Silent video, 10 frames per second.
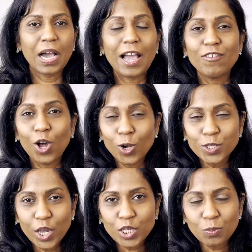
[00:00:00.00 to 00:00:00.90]
I will also
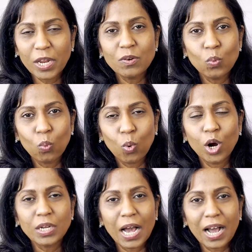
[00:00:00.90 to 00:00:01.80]
explain
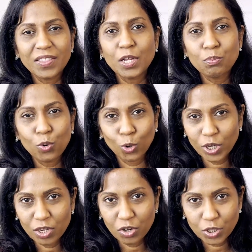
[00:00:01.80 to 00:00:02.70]
what other
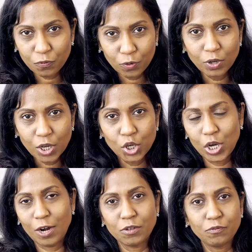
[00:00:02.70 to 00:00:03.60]
protein-rich food you
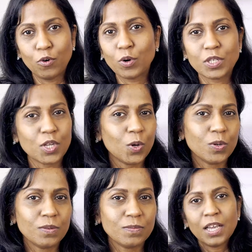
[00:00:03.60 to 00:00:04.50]
have to focus on.